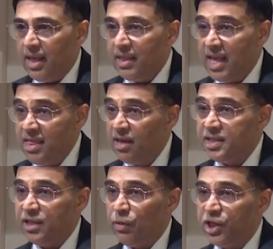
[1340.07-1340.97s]
Then
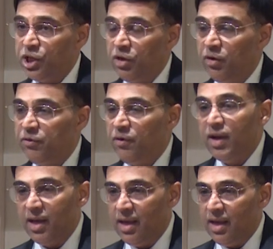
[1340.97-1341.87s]
there's the question of
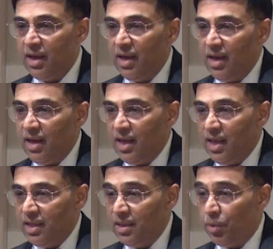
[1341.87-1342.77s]

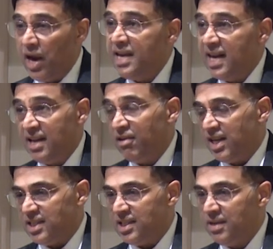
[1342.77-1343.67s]
the brain getting
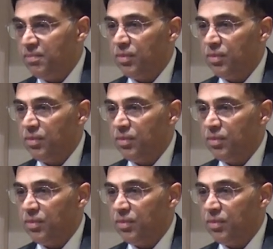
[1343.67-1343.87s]
rest.